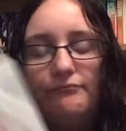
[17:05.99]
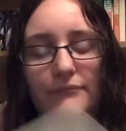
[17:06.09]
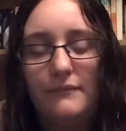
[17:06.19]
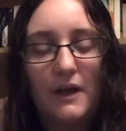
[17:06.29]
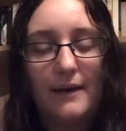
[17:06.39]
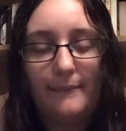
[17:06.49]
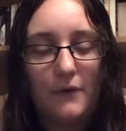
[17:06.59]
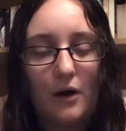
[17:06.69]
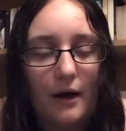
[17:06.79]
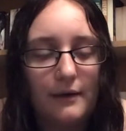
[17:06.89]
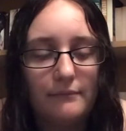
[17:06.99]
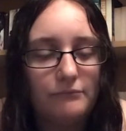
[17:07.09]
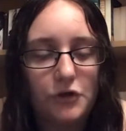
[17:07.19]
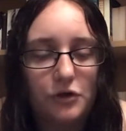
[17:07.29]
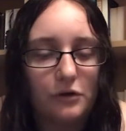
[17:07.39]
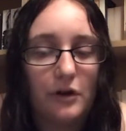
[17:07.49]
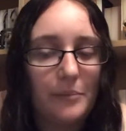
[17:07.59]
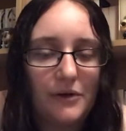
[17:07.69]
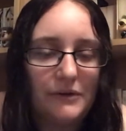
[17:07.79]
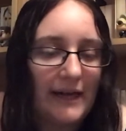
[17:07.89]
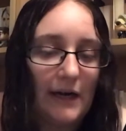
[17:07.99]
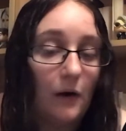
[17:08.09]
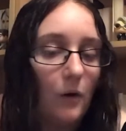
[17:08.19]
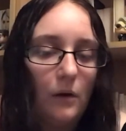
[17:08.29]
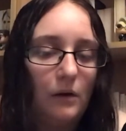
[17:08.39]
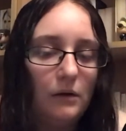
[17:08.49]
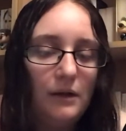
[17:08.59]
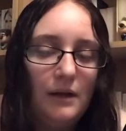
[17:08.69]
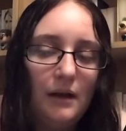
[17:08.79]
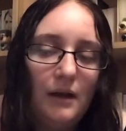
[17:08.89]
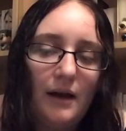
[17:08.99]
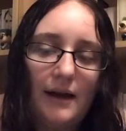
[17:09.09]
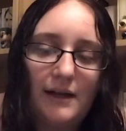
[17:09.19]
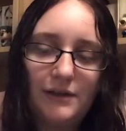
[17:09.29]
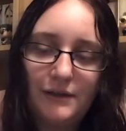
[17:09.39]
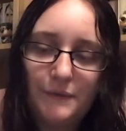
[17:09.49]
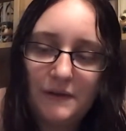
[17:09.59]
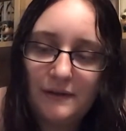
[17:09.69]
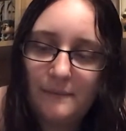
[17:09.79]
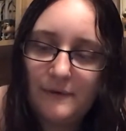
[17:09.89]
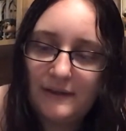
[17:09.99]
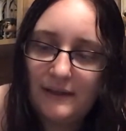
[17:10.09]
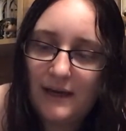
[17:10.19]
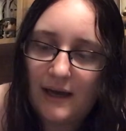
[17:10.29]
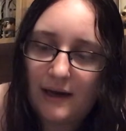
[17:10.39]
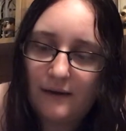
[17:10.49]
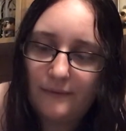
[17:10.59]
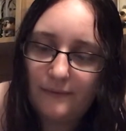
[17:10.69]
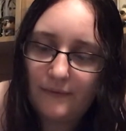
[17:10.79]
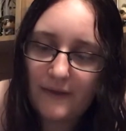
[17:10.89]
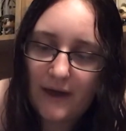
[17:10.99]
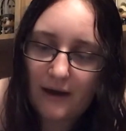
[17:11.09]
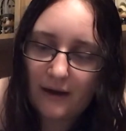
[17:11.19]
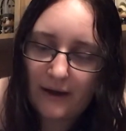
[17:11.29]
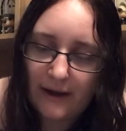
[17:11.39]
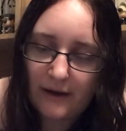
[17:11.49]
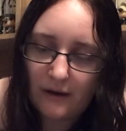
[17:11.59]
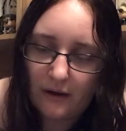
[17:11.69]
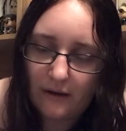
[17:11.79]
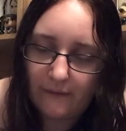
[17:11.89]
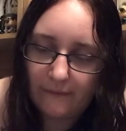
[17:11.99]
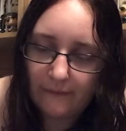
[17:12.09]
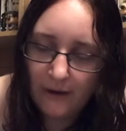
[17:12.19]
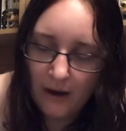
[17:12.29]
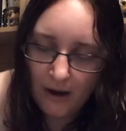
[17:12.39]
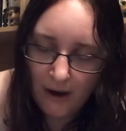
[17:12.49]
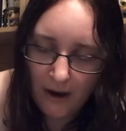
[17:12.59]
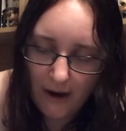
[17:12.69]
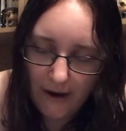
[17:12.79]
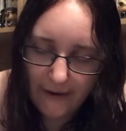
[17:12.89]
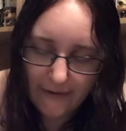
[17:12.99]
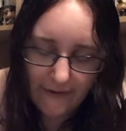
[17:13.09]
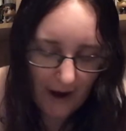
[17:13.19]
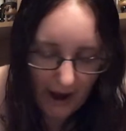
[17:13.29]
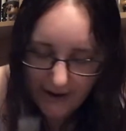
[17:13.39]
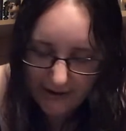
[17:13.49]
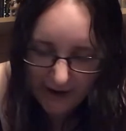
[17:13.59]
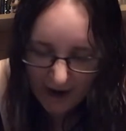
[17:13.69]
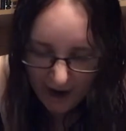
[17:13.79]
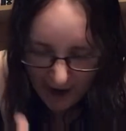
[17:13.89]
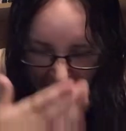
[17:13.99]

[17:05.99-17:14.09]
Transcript: I am not sure about that at all. I just, for some reason, have that kind of thought.